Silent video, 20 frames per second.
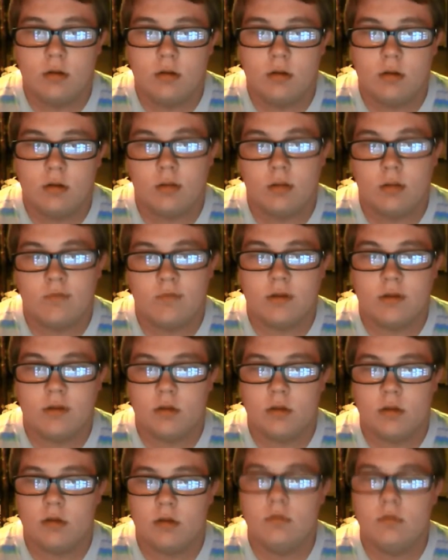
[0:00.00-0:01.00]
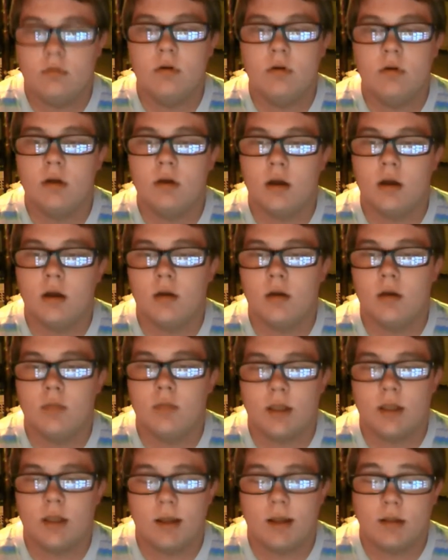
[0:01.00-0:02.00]
some of us do,
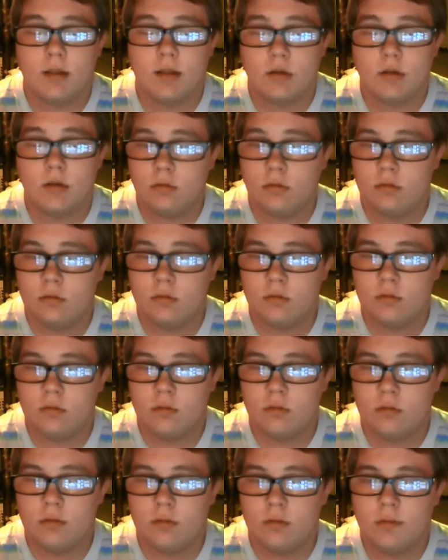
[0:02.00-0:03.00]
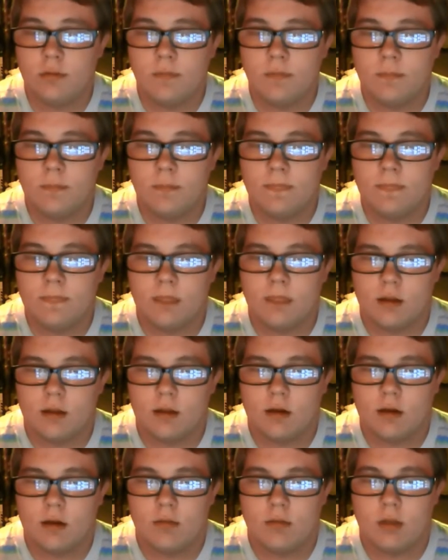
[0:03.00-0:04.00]
like Ellen,
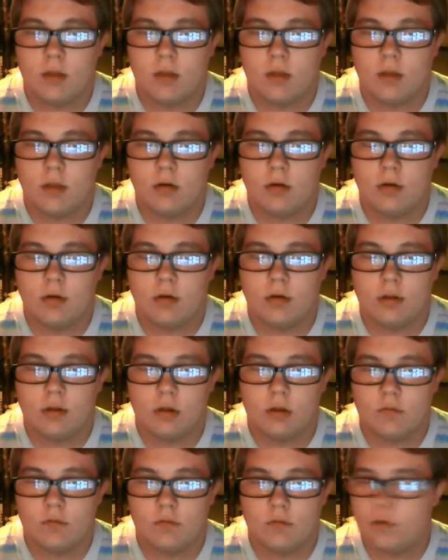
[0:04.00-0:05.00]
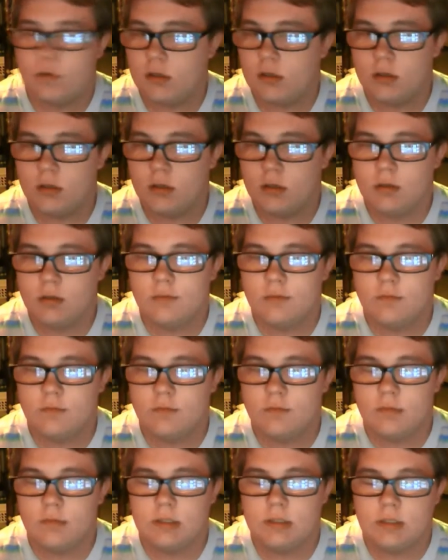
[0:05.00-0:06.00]
and Chris Kofer
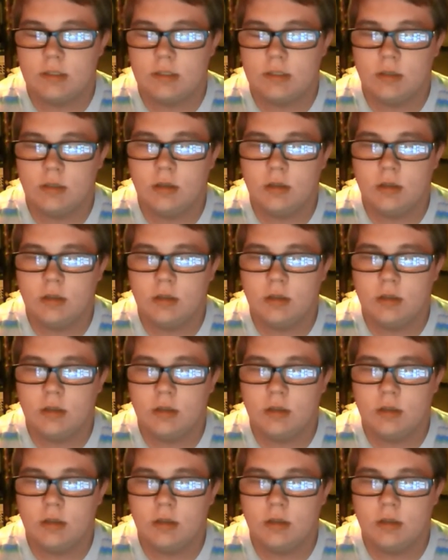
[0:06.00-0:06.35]
from Glee,